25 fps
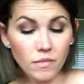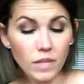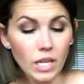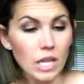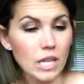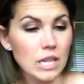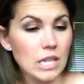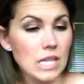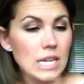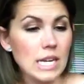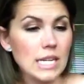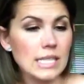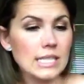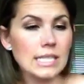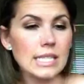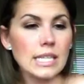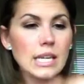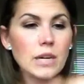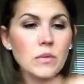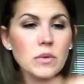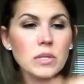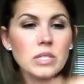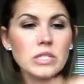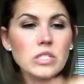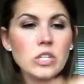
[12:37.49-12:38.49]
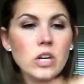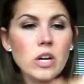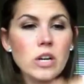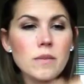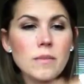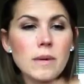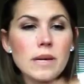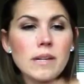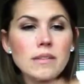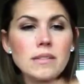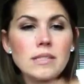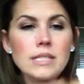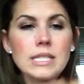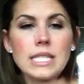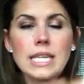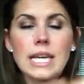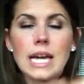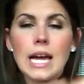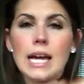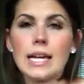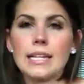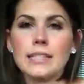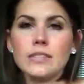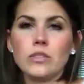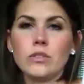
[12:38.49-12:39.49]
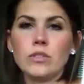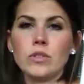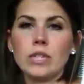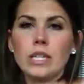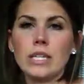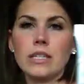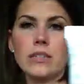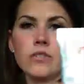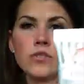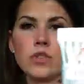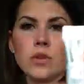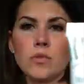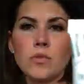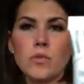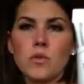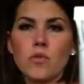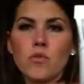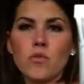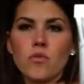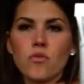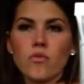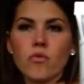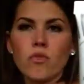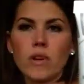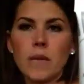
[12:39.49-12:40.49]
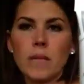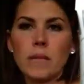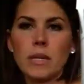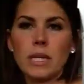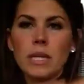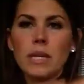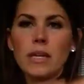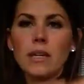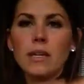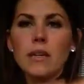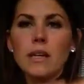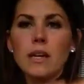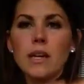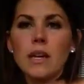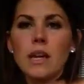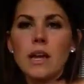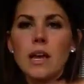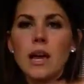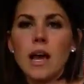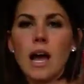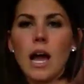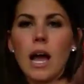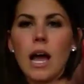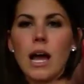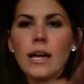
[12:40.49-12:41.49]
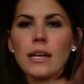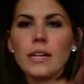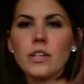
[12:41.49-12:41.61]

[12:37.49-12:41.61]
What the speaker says: The next thing I want to talk about is the iDuty Triple Remedy Eye